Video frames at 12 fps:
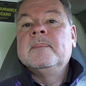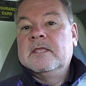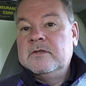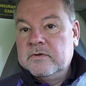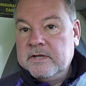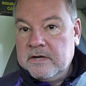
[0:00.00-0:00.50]

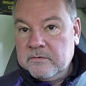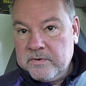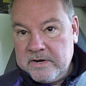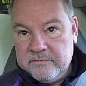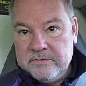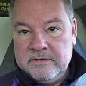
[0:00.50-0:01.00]
you get
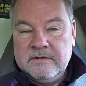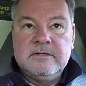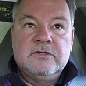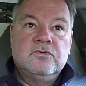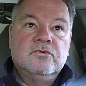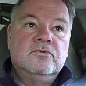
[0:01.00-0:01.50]
away with it.
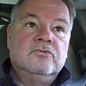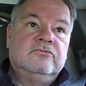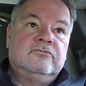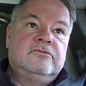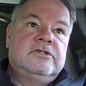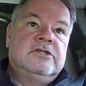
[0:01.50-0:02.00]
You
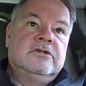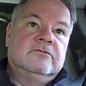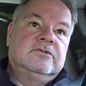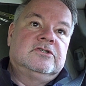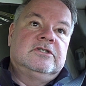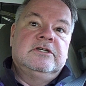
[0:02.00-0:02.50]

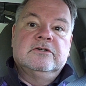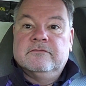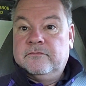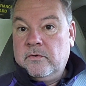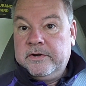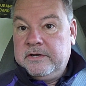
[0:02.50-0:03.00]
steal
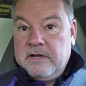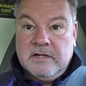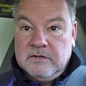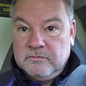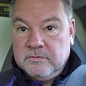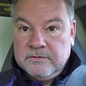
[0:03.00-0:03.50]

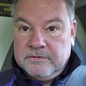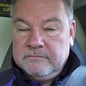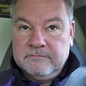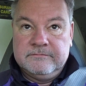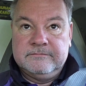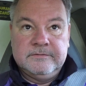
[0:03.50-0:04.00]
$40 worth
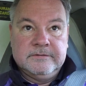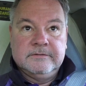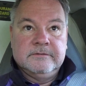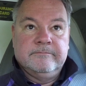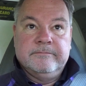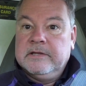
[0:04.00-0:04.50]

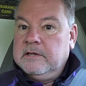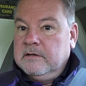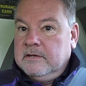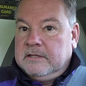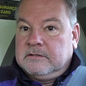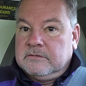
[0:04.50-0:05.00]
of meat
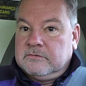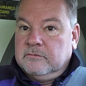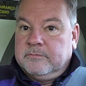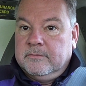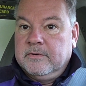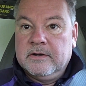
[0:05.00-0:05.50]
at the
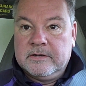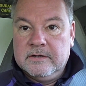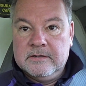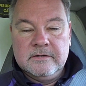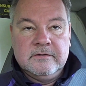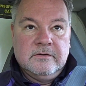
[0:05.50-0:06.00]

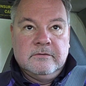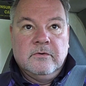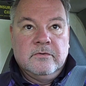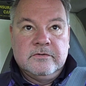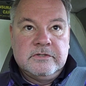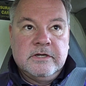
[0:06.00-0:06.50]
supermarket and you
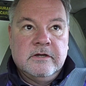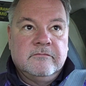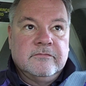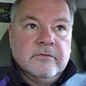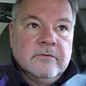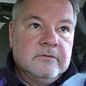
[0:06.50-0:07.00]
go to jail
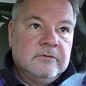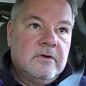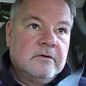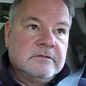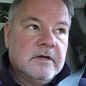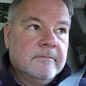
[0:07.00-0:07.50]
for a
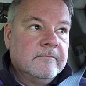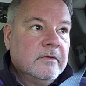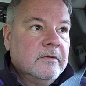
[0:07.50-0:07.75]
long time.